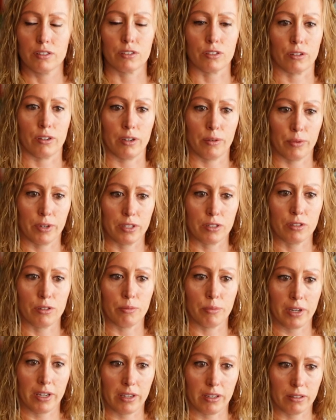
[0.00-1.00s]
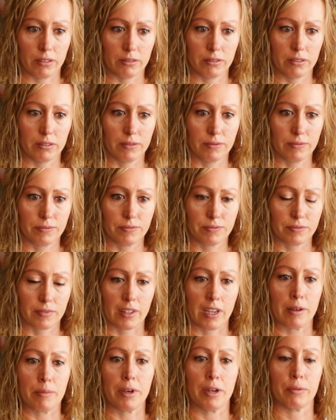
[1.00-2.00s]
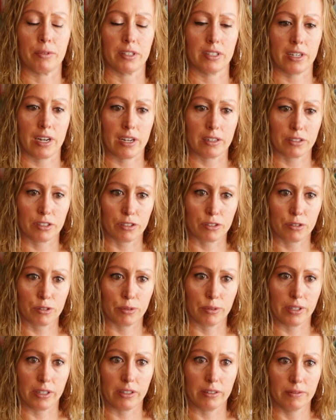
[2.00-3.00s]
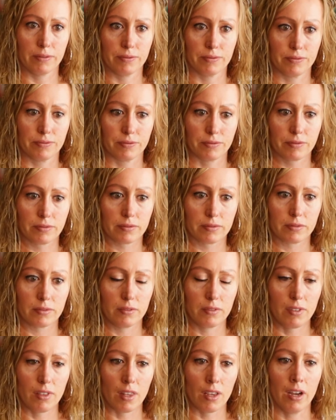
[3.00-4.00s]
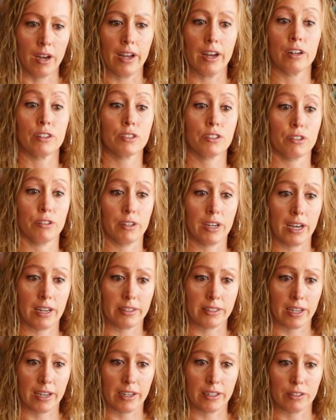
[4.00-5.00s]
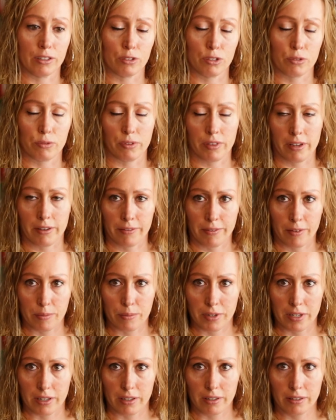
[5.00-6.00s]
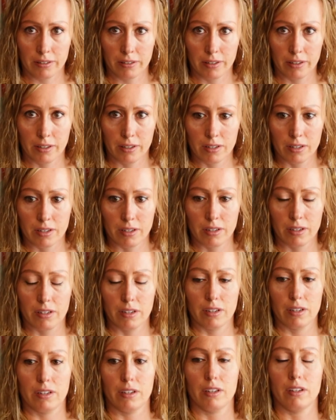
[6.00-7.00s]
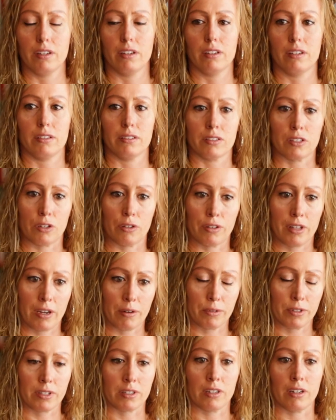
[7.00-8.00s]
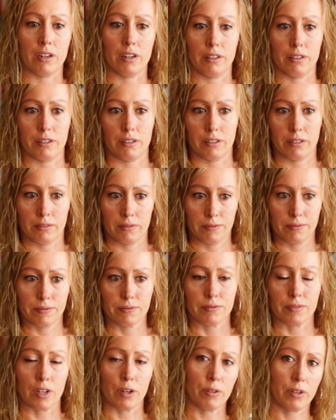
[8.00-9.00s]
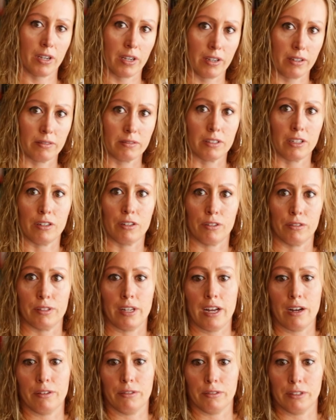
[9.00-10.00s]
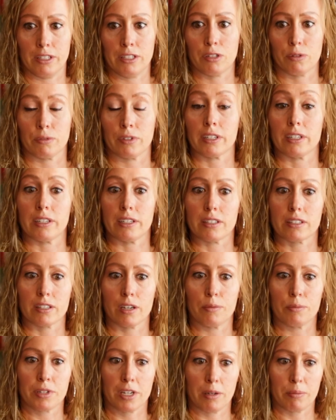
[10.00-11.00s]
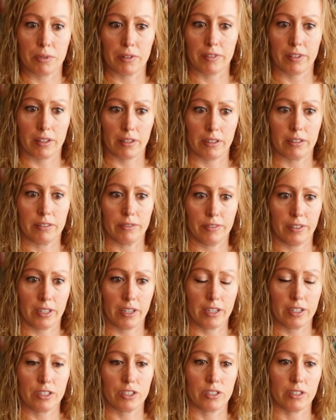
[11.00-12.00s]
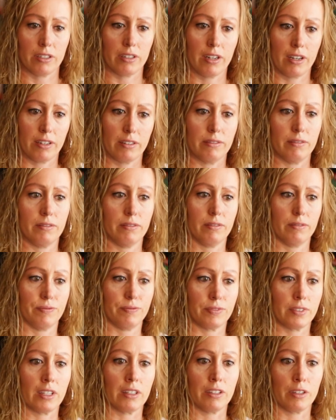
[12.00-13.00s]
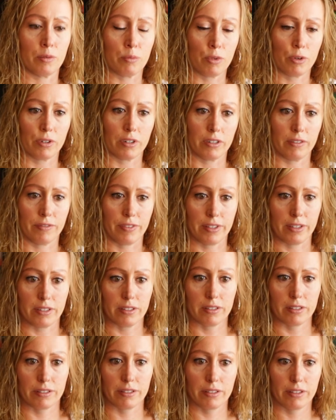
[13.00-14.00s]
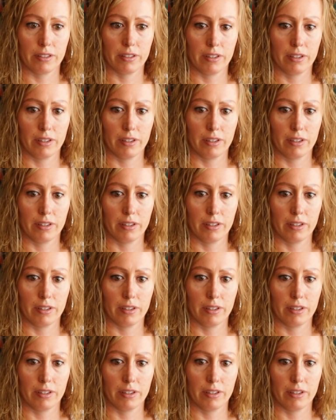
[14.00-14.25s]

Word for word: So I went to Mayo, I met with Doctor Tweet. I also got diagnosed with F M D. So that was another, okay, you know, now at least we're getting some type of clarification on a little more of this.